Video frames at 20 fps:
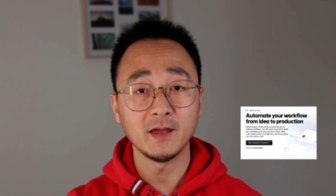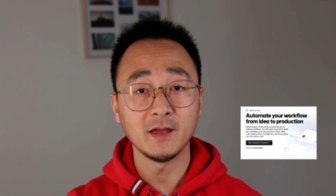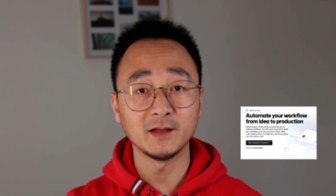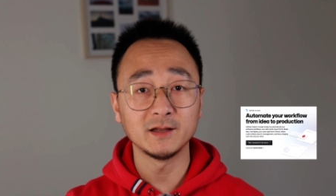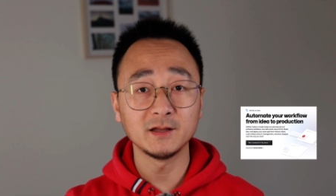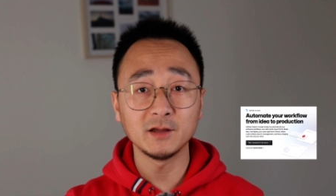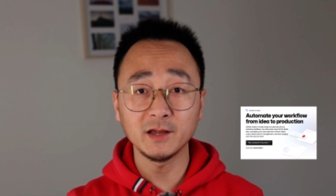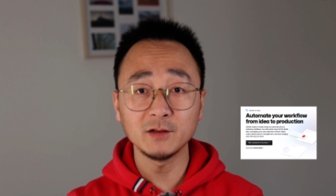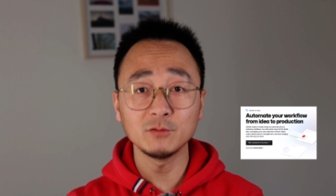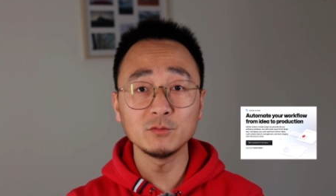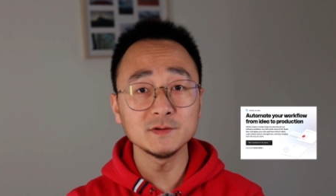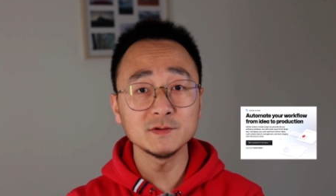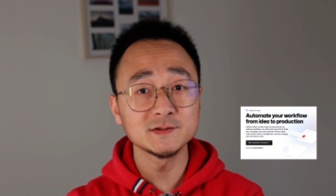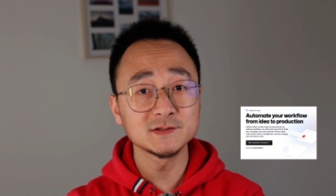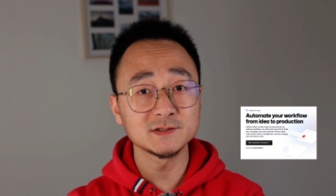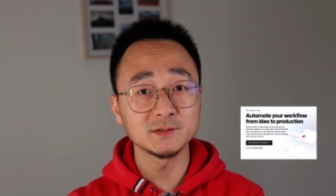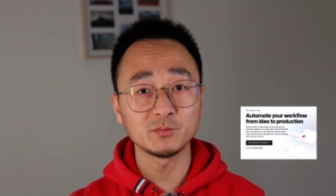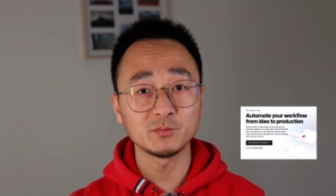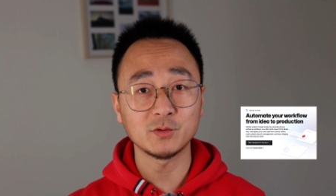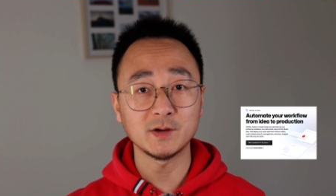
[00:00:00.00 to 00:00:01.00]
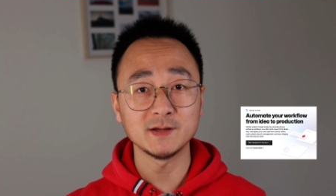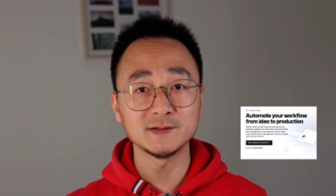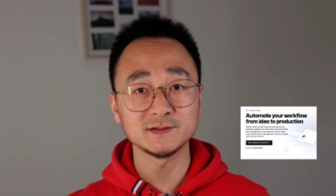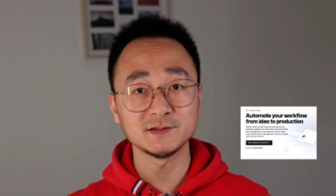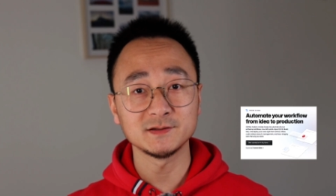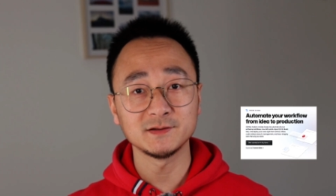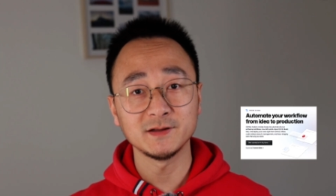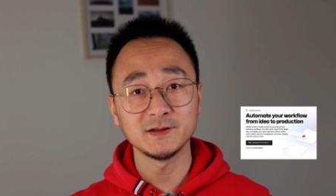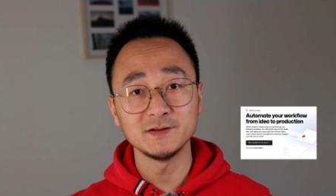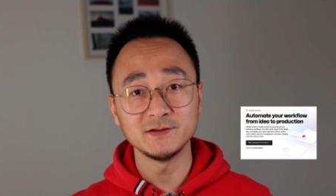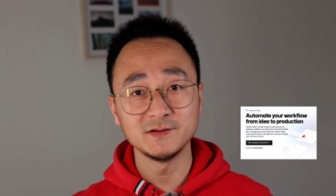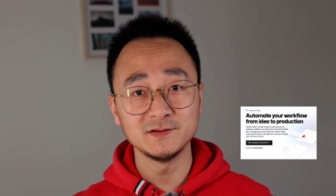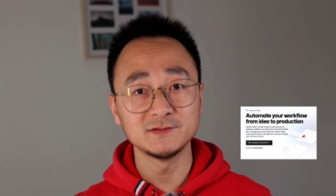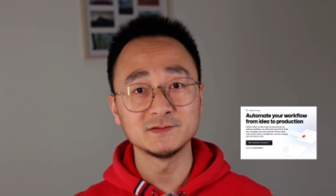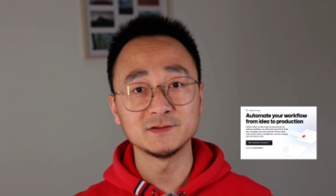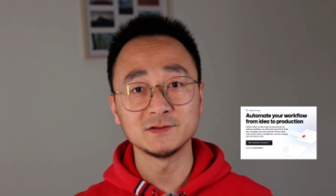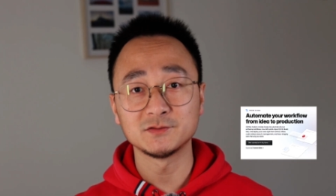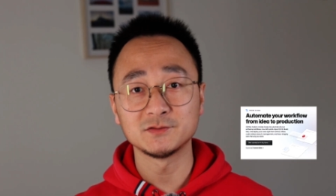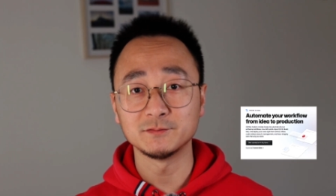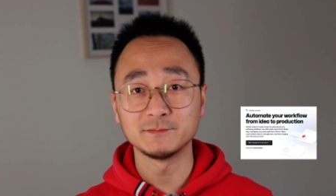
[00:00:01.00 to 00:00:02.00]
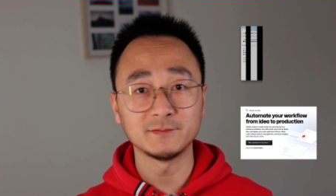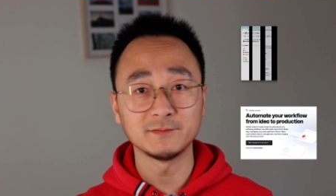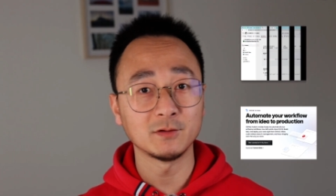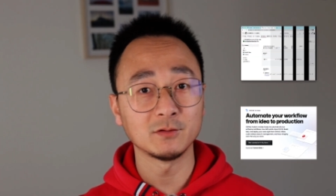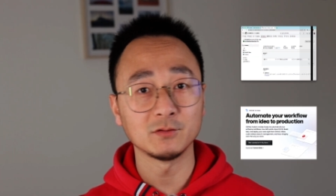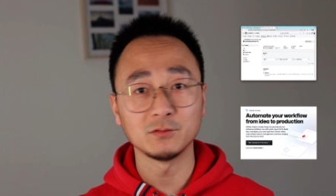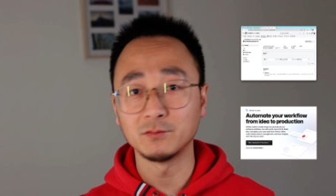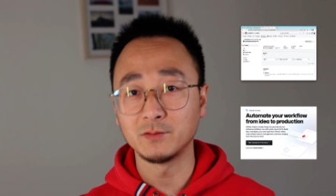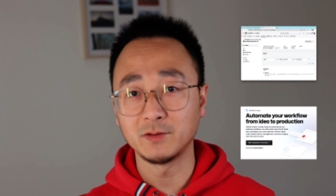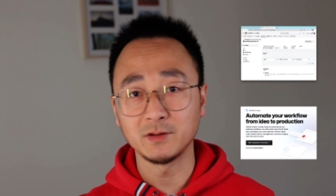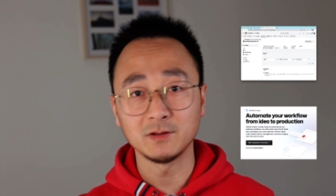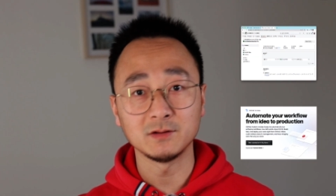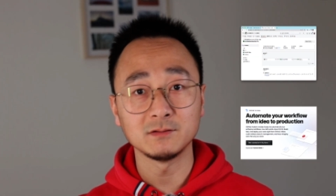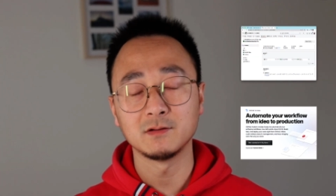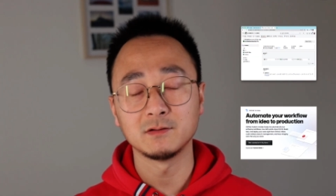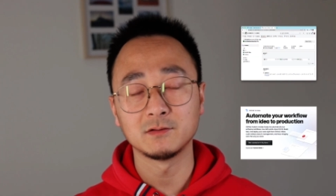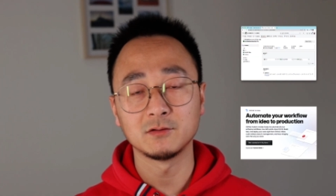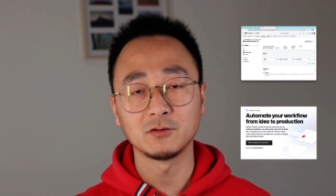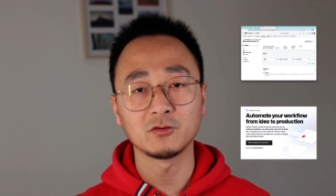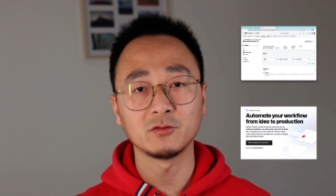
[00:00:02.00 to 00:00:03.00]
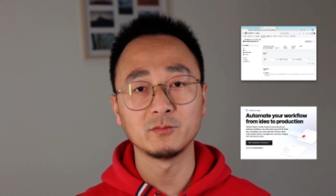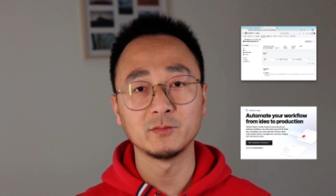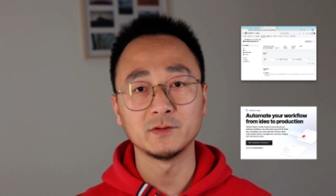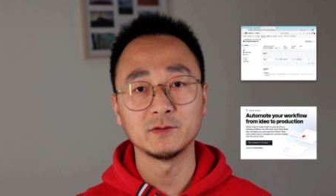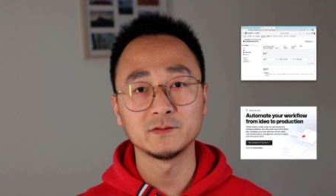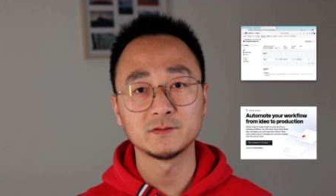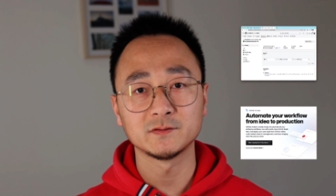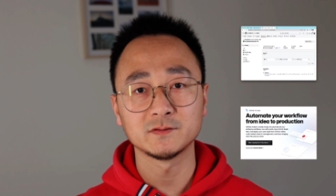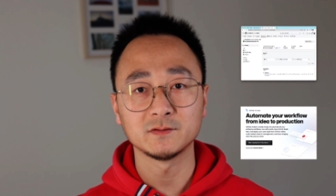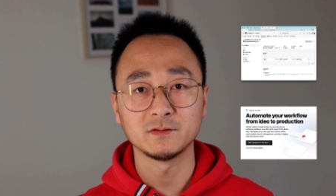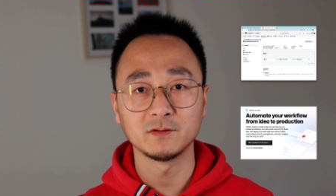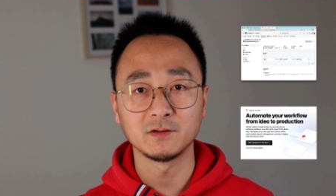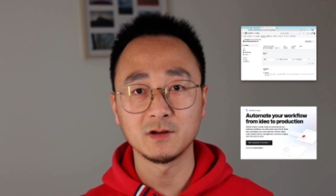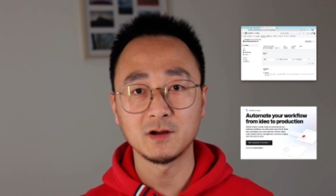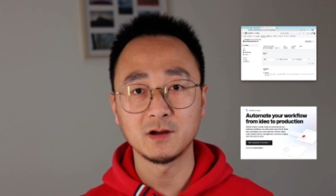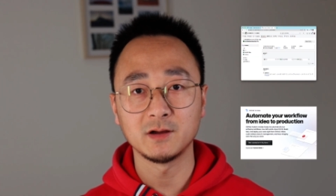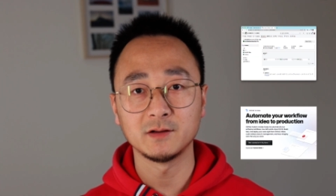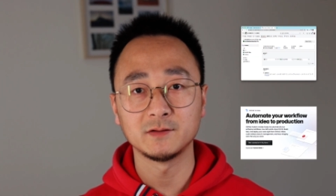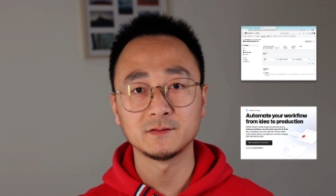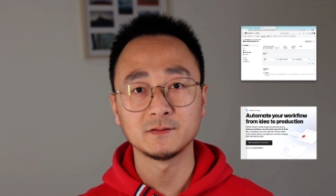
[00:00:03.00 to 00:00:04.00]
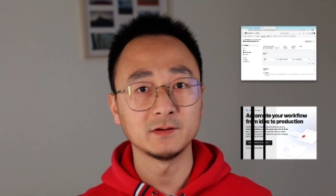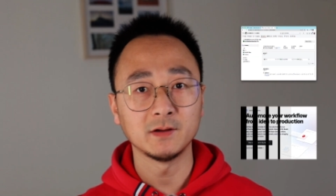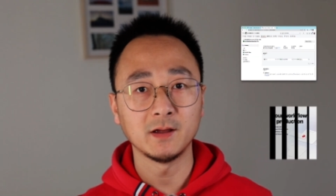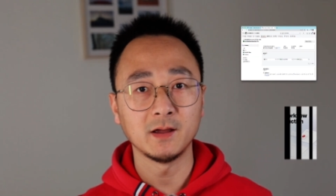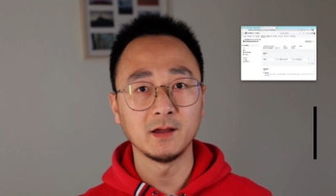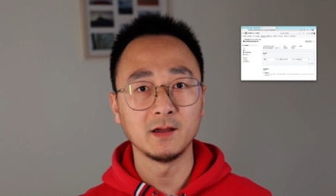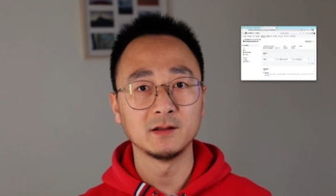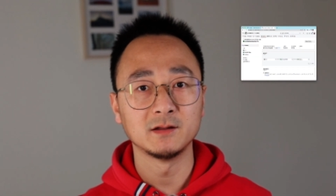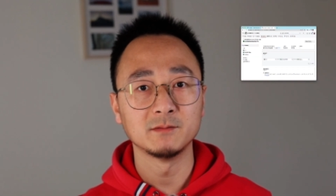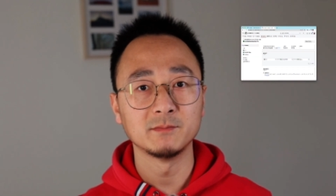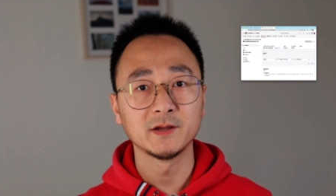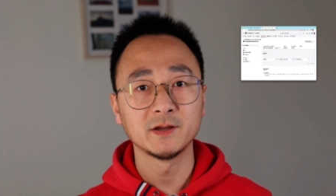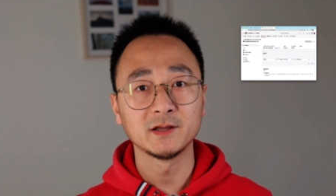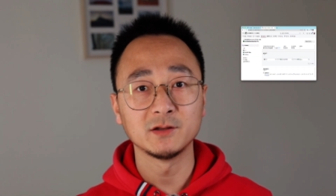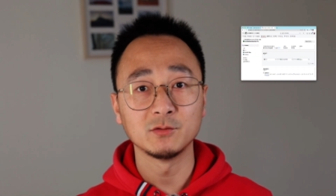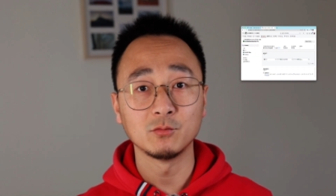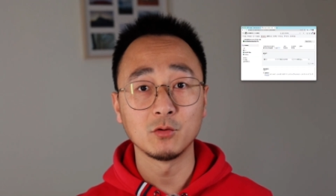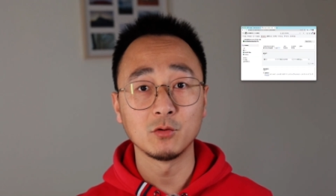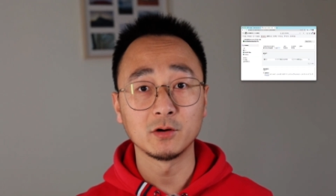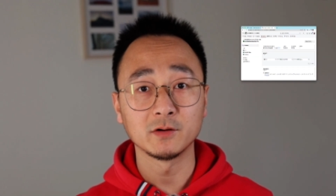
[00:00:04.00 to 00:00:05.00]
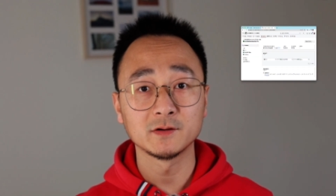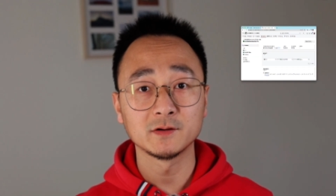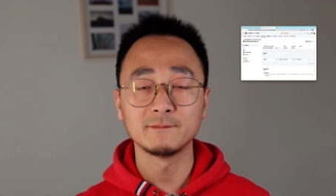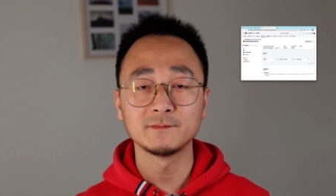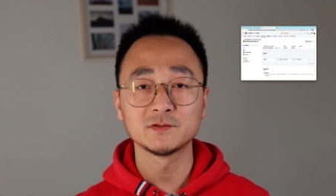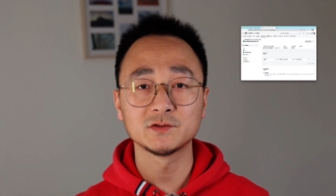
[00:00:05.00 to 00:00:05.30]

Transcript: And it was surprisingly easy to follow the document, the guide, and make it work.